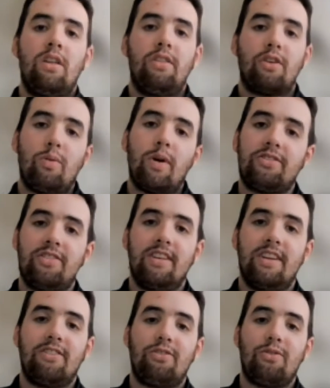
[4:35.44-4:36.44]
The
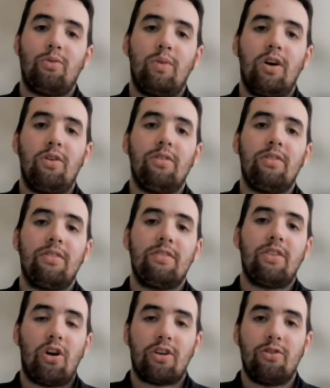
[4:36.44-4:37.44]
question is,
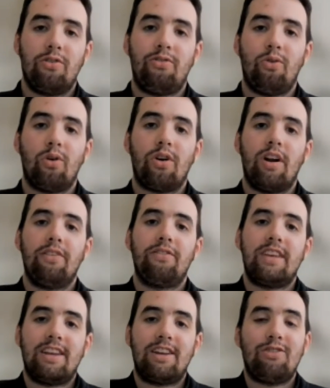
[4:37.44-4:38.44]
will Article 4
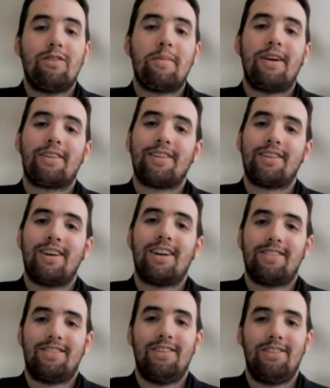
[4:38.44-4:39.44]
of the new American
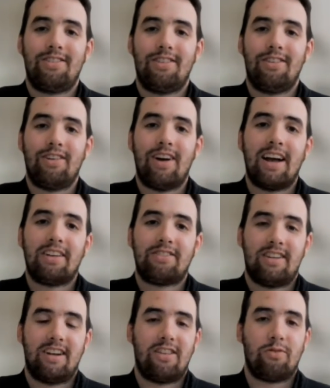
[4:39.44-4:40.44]
Constitution
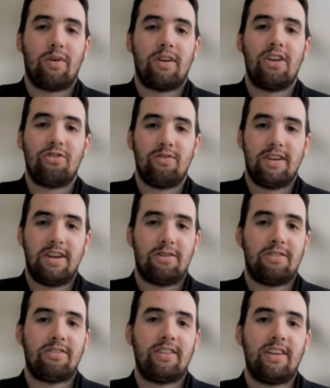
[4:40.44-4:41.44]
last another 100
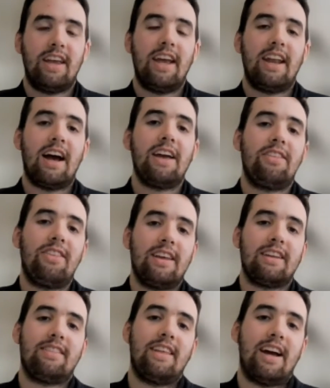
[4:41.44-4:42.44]
years? And I
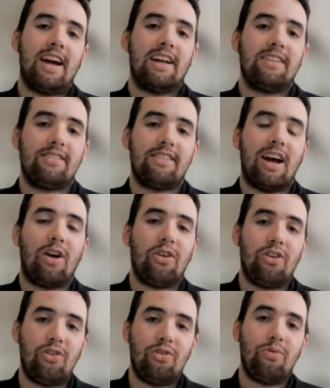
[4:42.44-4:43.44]
think that
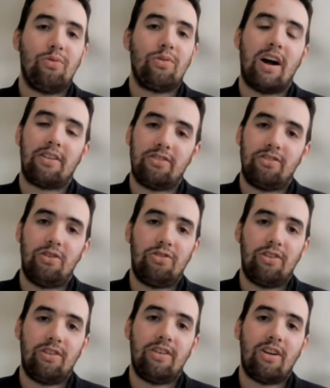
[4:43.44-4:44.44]
our new
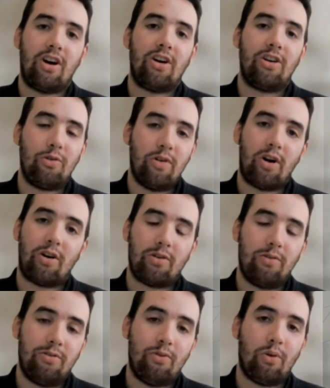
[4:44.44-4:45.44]
Constitution, our new
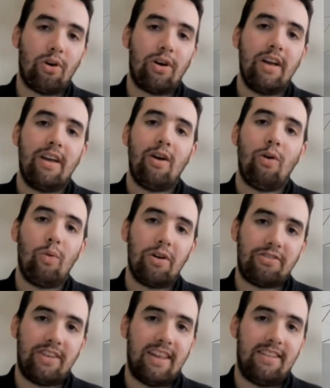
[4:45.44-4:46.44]
Article 4,
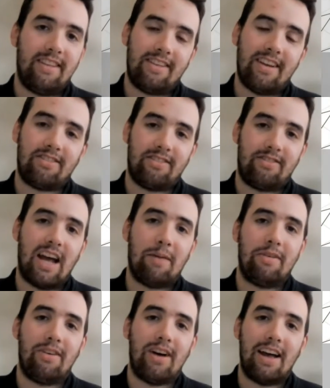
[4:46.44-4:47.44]
will stand the test of
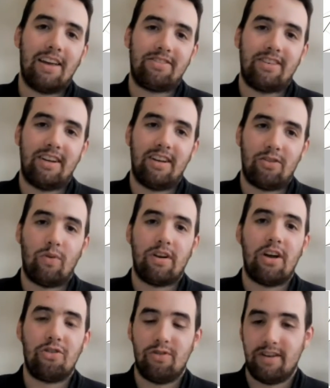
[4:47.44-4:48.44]
time and last another
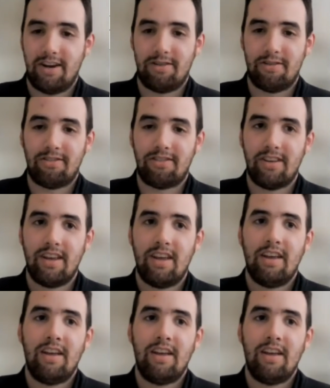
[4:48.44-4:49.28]
100 years.